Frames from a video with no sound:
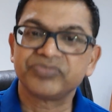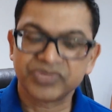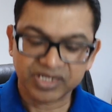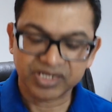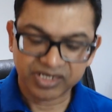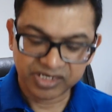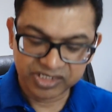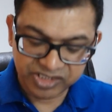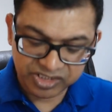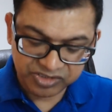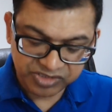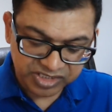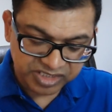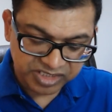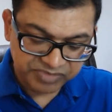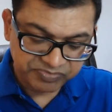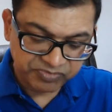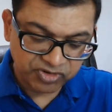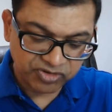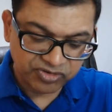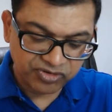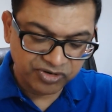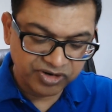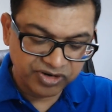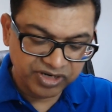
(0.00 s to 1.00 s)
So as I
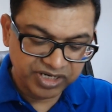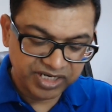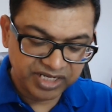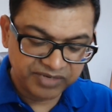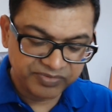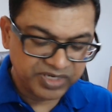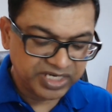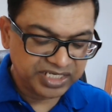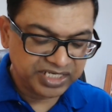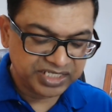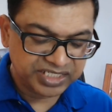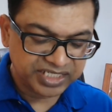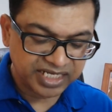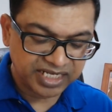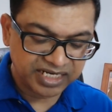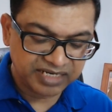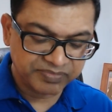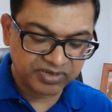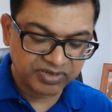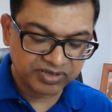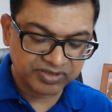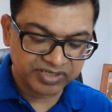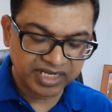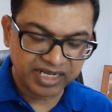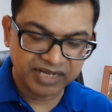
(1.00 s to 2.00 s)
spoke earlier when he said
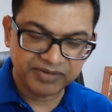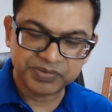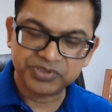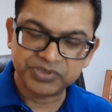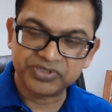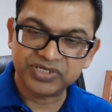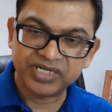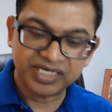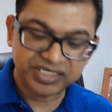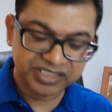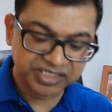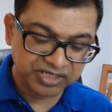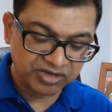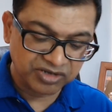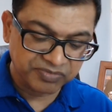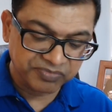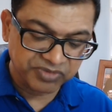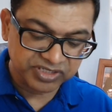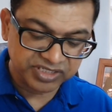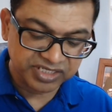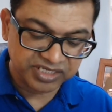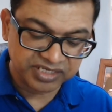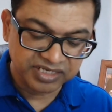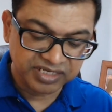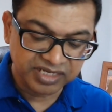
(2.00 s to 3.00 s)
about a few days ago about
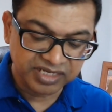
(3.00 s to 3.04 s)
the